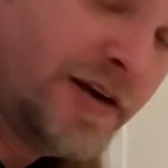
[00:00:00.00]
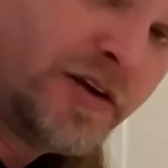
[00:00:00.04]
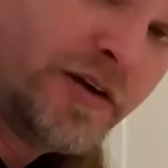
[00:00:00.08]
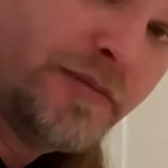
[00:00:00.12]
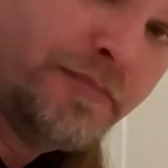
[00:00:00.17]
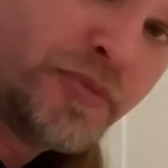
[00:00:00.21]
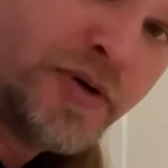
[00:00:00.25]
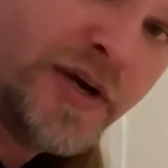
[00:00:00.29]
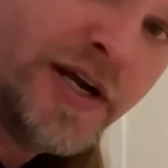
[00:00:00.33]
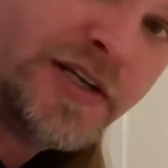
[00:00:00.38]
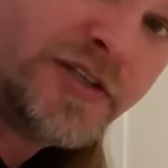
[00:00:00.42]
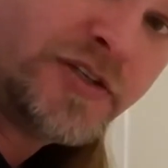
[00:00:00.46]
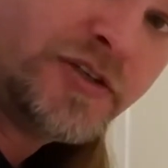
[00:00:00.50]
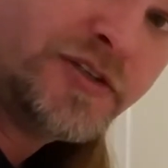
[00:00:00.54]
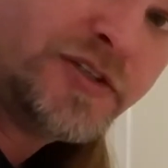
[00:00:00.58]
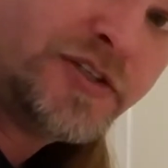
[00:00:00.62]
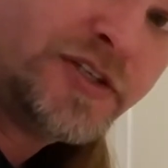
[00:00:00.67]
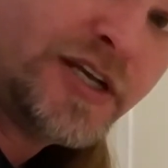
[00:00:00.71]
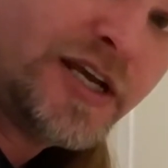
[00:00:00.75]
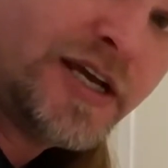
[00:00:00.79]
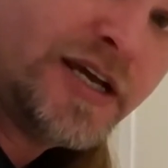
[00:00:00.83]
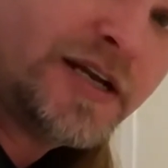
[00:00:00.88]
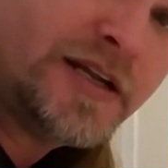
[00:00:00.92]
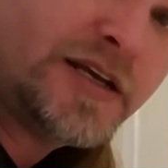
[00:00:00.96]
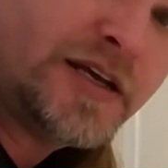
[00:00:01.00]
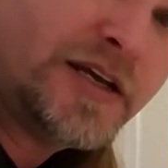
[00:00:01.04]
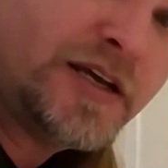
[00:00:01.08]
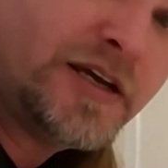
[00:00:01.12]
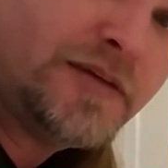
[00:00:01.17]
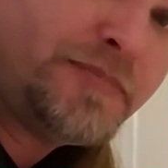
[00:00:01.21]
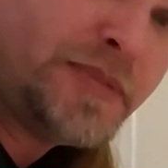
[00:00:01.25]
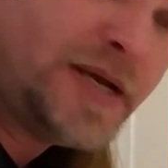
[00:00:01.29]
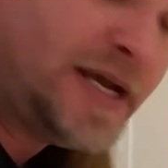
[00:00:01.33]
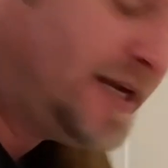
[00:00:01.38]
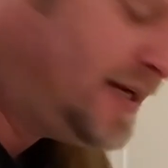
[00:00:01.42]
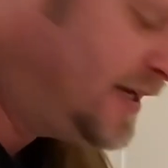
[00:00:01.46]
compressor set
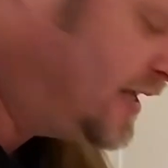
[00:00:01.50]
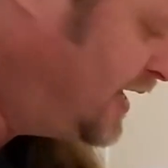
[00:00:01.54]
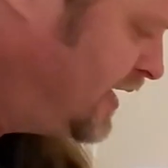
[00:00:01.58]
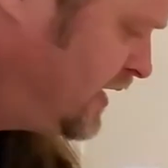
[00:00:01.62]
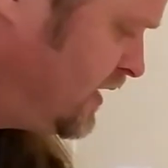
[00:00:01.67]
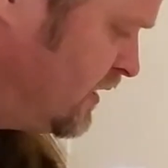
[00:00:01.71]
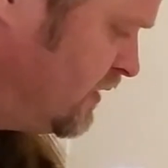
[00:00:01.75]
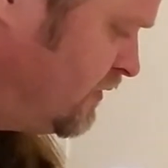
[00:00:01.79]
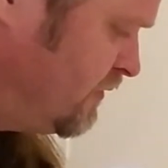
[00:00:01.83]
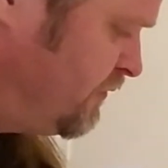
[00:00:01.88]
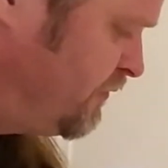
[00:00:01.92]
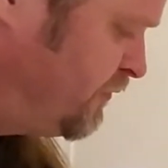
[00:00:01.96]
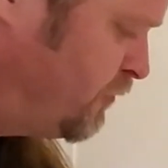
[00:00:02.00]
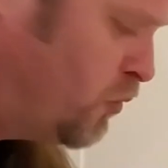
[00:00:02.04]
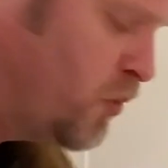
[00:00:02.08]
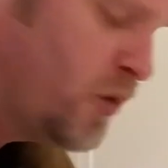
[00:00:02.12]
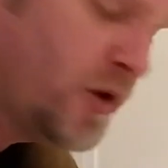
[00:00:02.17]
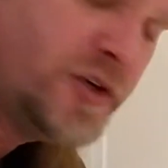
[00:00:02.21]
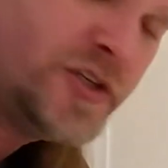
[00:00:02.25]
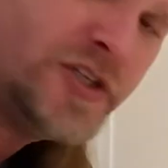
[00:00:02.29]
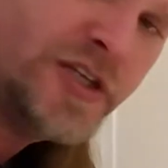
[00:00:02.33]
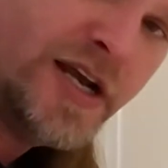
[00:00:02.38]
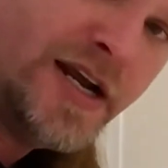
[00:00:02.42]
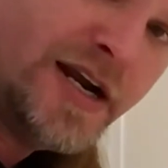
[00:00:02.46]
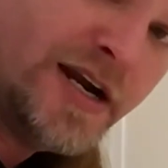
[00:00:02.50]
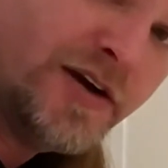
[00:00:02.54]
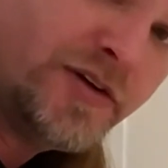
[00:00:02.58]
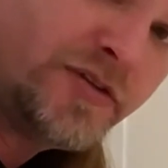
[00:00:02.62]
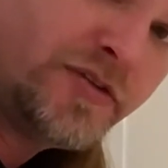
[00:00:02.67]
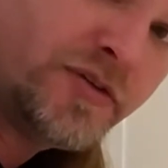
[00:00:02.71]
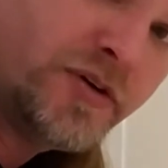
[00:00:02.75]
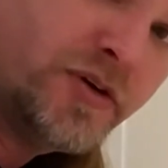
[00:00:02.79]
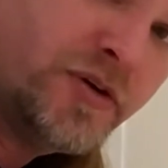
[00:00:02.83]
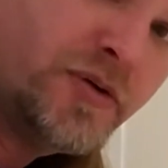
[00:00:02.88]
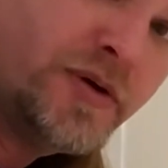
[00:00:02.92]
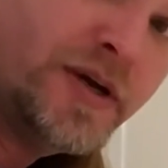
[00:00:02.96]
up and they can force air
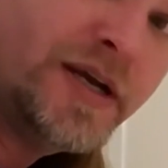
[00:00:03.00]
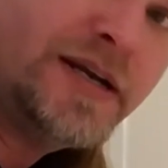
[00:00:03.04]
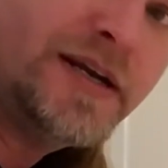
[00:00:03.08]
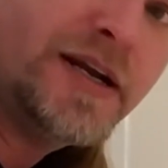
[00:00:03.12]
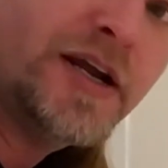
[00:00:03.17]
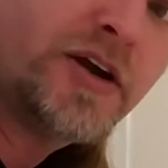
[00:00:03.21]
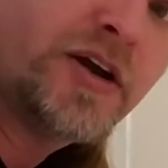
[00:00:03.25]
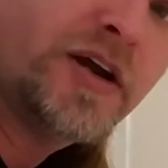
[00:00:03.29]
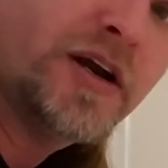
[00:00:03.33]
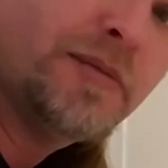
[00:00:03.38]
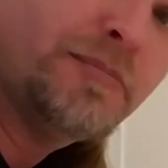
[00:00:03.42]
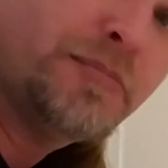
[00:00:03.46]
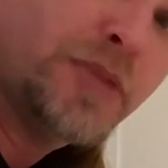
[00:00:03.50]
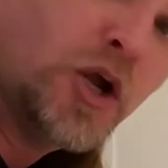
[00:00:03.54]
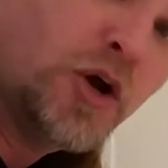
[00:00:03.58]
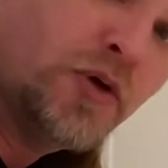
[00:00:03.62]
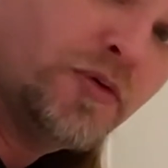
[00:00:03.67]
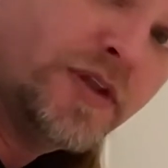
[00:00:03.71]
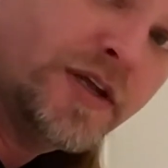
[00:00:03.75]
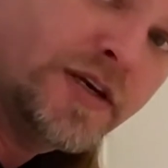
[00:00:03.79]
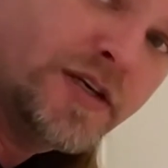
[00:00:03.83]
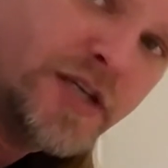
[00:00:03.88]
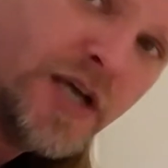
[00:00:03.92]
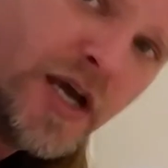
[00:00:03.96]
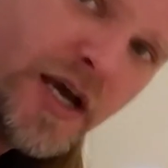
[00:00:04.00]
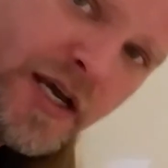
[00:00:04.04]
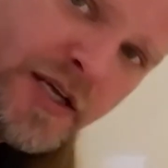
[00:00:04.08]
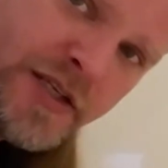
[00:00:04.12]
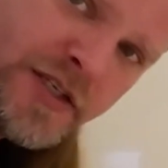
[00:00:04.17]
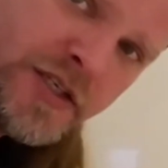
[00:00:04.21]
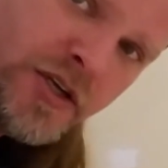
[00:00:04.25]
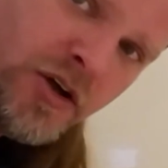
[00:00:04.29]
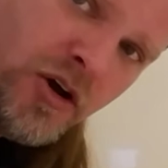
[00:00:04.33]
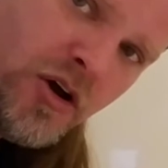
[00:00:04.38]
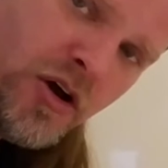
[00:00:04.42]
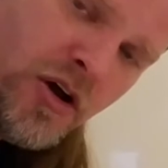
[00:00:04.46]
through it and they're going to blow the
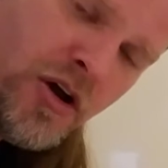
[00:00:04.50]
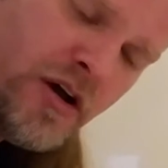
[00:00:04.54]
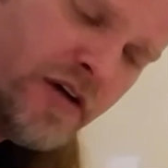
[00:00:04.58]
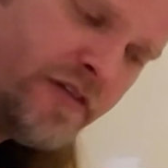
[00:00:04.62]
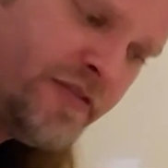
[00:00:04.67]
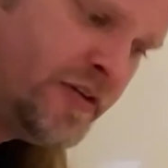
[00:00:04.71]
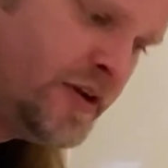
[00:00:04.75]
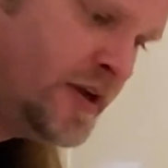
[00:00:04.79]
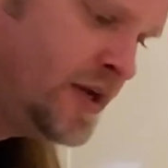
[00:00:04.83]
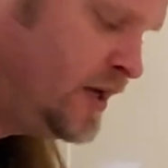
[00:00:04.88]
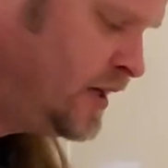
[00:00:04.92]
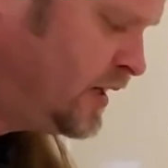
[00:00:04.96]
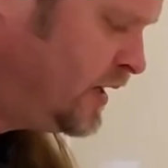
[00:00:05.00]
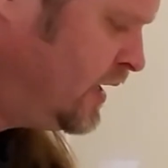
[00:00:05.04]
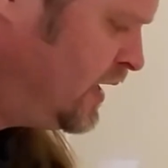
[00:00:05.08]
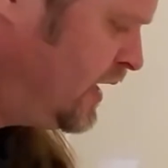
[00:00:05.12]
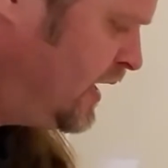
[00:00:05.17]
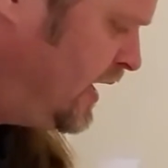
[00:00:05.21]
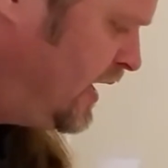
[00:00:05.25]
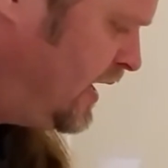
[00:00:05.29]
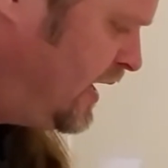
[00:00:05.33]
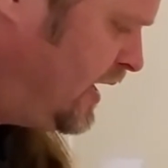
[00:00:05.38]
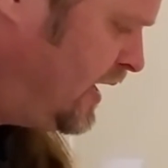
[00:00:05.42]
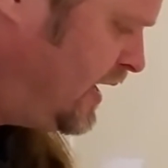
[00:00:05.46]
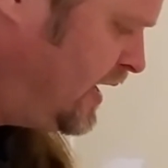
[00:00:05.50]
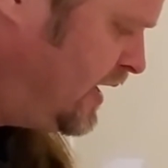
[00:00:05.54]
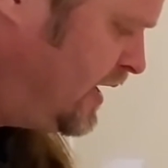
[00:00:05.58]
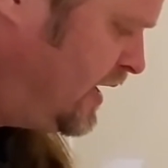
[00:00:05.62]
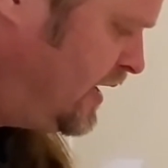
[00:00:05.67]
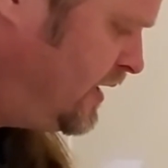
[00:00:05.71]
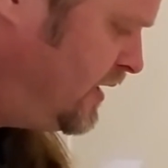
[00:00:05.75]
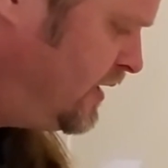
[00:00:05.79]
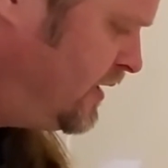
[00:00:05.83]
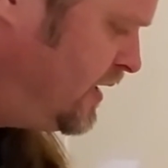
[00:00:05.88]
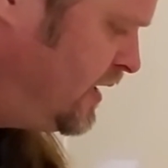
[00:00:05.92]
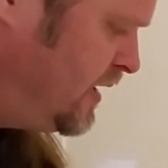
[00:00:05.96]
dust off
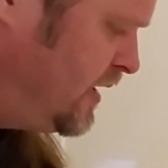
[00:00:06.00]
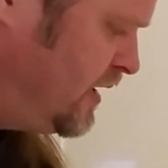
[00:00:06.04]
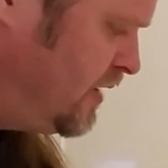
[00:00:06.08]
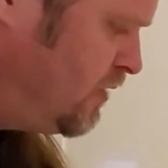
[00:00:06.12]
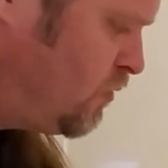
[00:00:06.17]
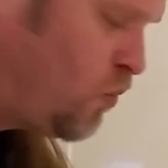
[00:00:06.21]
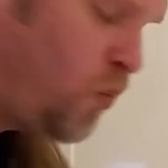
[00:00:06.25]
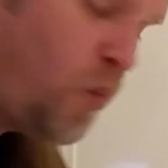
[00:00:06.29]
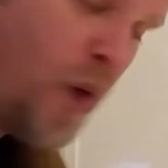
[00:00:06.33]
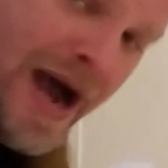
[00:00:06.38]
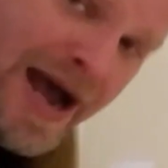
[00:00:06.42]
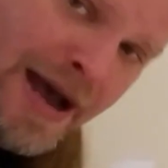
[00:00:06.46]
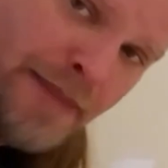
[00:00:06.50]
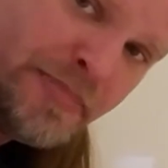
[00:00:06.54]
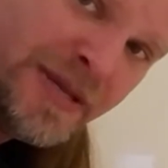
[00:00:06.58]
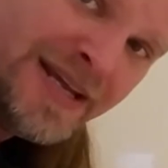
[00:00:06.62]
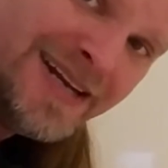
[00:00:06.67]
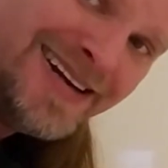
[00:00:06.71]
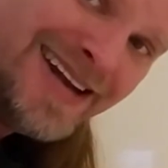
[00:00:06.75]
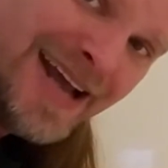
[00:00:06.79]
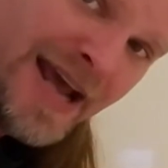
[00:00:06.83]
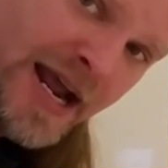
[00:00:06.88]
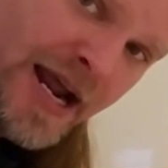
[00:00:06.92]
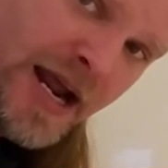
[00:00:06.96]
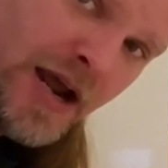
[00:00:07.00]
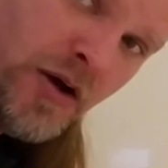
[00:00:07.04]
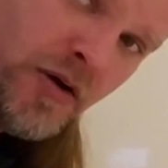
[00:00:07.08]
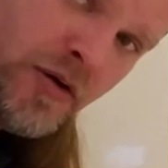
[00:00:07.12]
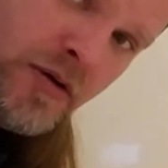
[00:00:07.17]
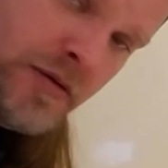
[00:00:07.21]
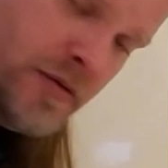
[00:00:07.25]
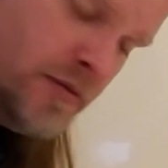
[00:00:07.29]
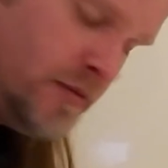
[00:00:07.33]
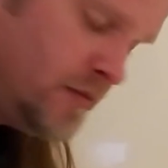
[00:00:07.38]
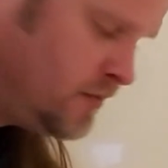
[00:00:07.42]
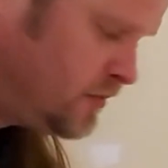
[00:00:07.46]
and wipe it down,
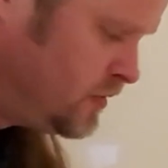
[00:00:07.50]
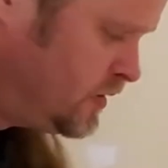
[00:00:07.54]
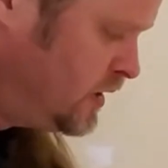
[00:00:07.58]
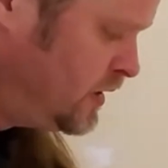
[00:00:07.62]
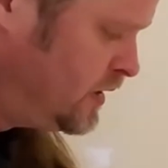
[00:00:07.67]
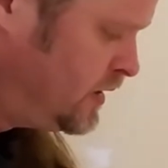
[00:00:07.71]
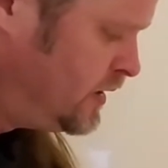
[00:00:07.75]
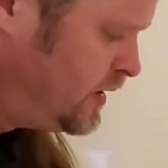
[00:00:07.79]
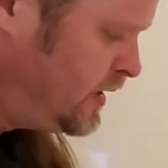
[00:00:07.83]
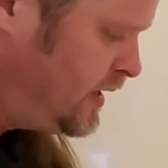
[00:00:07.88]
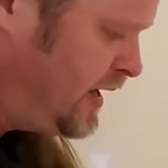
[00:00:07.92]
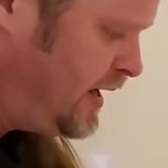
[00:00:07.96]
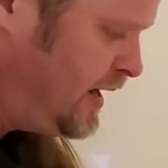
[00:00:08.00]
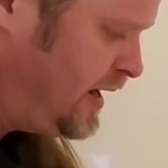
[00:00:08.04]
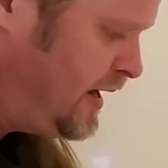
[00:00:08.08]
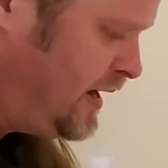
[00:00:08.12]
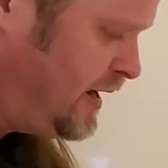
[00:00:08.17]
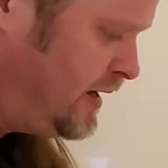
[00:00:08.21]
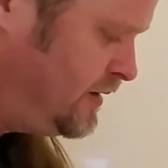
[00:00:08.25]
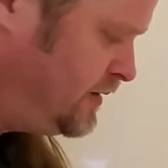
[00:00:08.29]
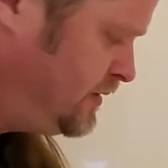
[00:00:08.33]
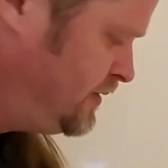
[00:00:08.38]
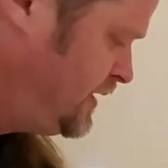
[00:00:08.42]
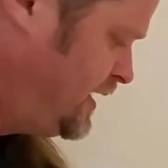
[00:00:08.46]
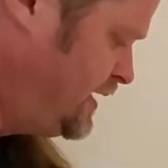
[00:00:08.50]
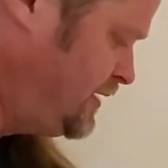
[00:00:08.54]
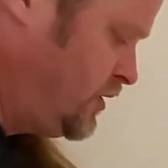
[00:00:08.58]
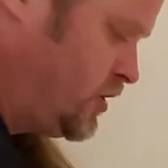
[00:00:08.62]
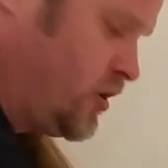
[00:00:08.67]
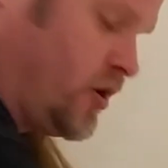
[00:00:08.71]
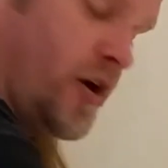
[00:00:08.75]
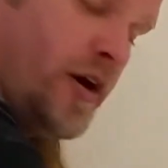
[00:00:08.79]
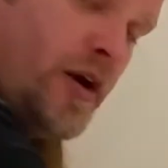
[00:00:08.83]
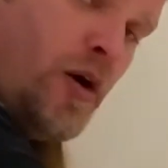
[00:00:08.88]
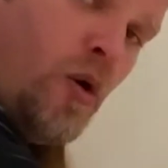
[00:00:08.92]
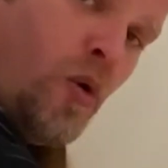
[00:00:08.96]
and then
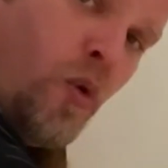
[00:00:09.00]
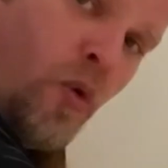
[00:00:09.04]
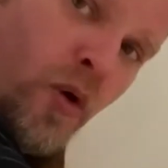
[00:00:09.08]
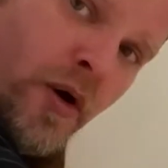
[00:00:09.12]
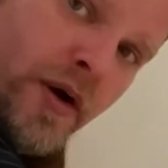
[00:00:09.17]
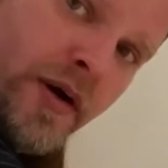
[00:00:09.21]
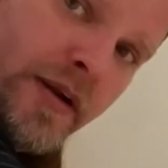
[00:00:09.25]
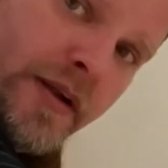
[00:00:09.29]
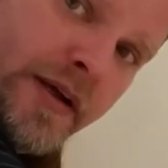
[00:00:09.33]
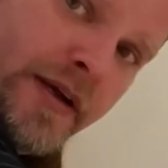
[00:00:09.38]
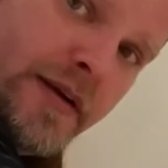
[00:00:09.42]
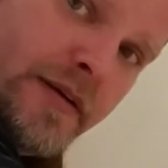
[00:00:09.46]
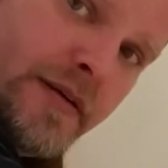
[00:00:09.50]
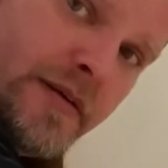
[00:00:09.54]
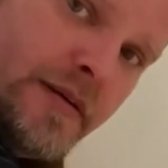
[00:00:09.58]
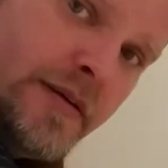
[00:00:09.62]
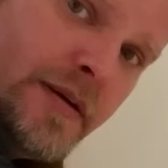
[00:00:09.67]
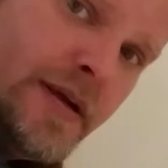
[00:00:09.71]
they're going to oil it.